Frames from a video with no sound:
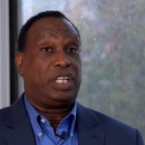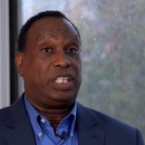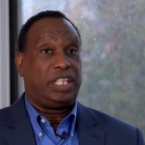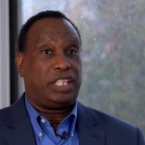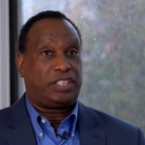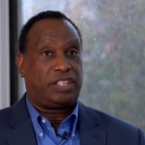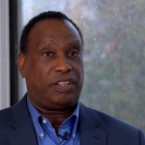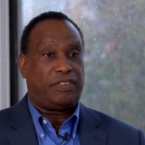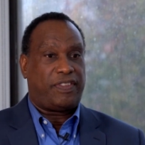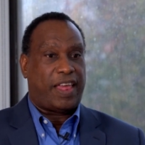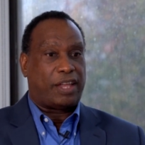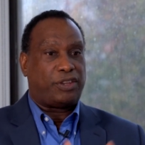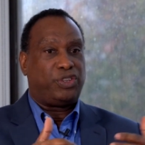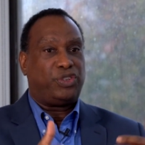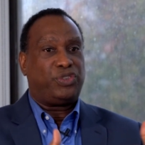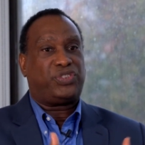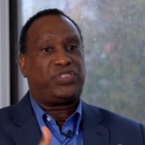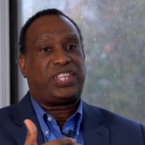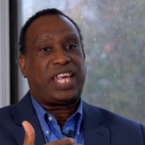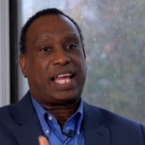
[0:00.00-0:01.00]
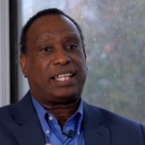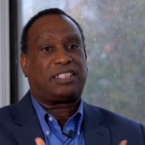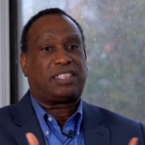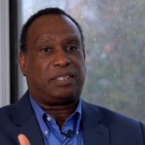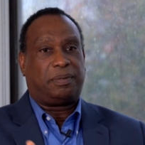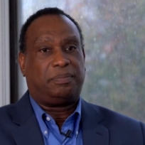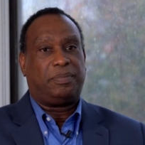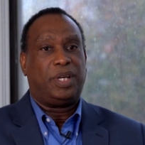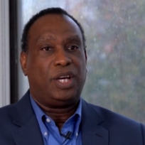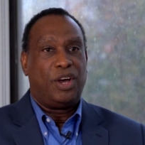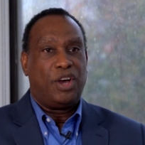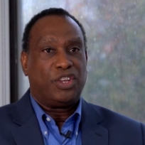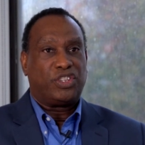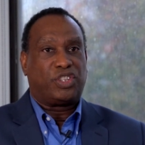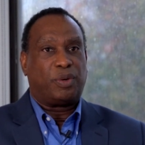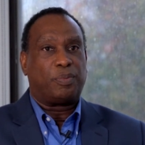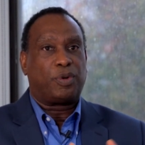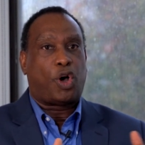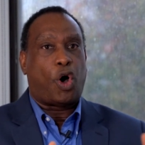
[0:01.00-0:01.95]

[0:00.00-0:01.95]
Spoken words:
initiative that you set some